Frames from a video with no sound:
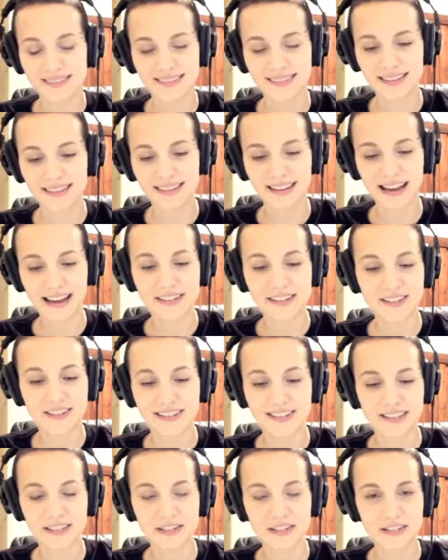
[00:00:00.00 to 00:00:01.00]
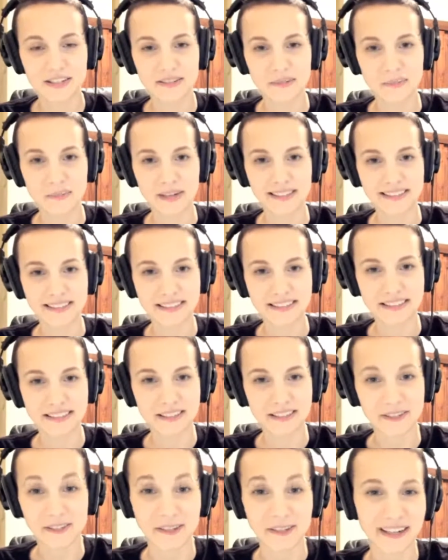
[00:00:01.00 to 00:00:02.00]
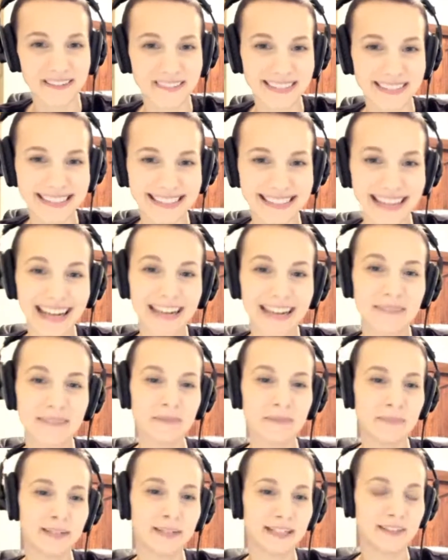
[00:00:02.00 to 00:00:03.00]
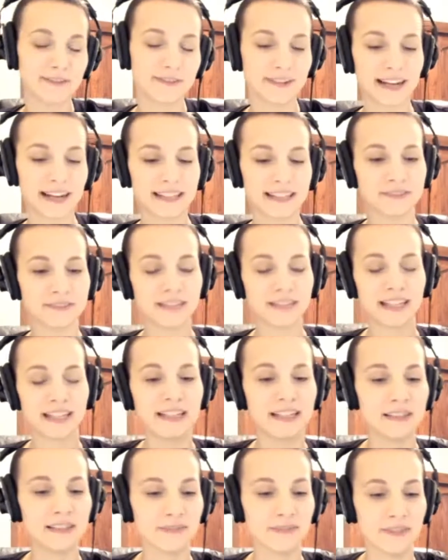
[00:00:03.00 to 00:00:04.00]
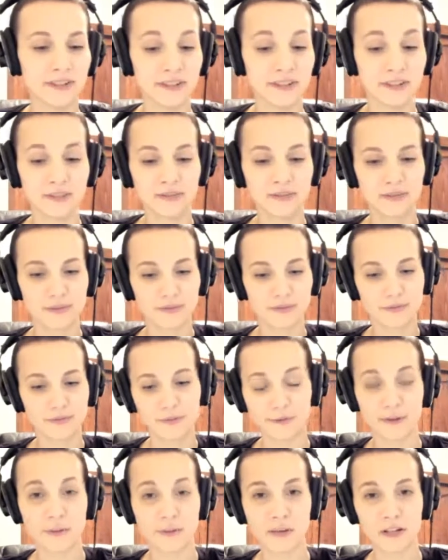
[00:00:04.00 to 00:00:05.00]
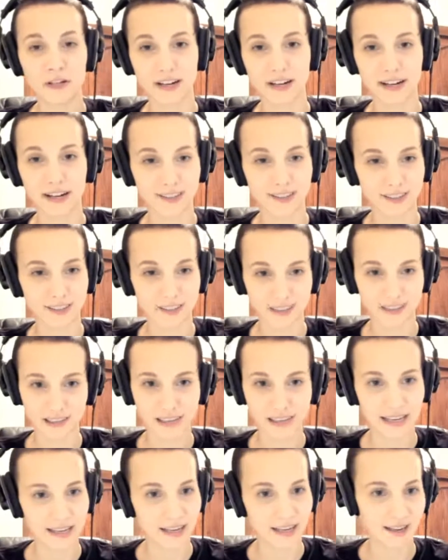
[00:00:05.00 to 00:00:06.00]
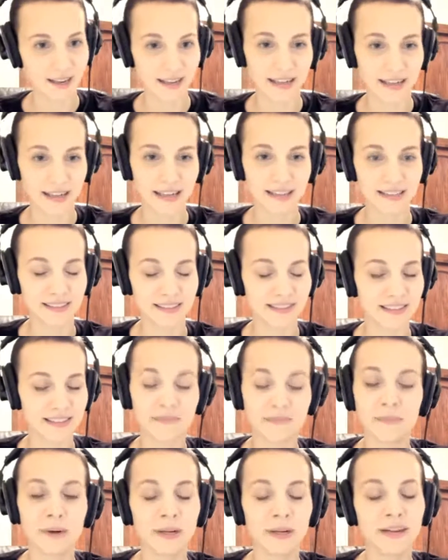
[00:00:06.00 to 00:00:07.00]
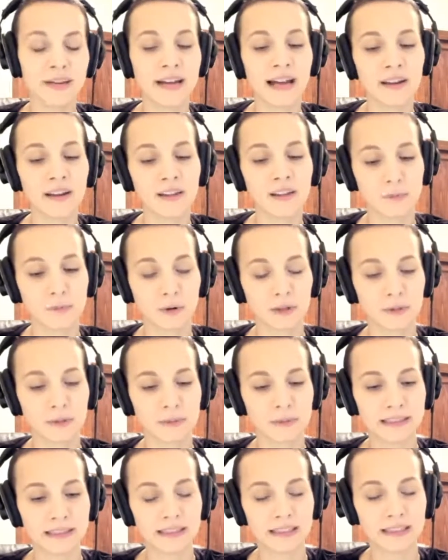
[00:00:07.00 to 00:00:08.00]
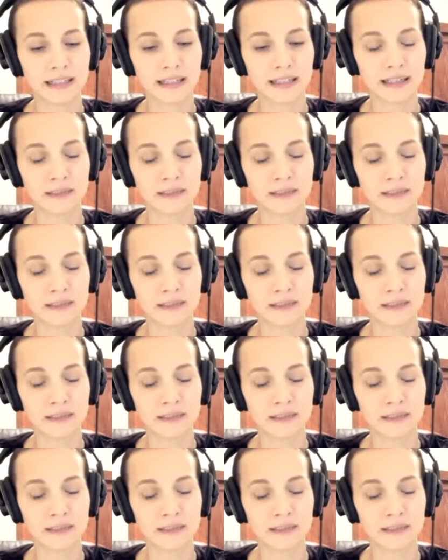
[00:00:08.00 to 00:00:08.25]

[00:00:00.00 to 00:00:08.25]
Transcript: I just think she's amazing too. I mean, I'm a big fan of any of the female characters, Leia but Natalie Portman.